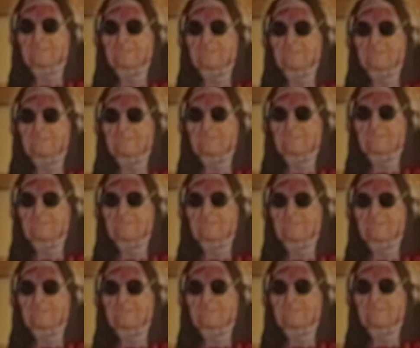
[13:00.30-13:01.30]

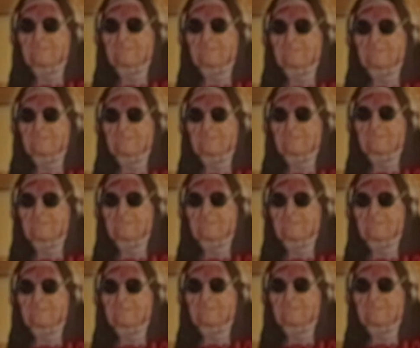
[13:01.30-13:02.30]

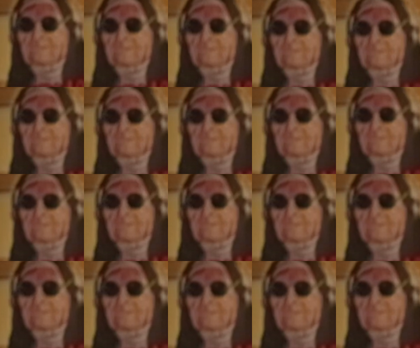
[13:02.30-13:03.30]

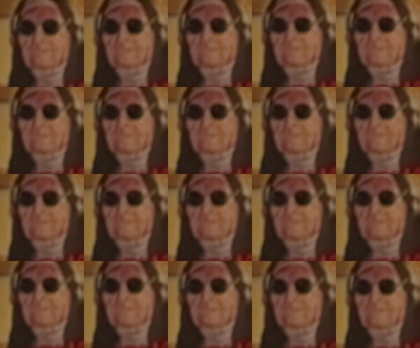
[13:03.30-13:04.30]

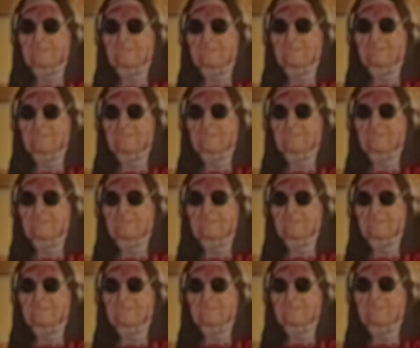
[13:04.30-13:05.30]

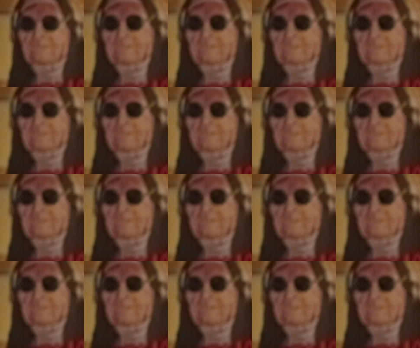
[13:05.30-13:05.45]
This person isn't speaking.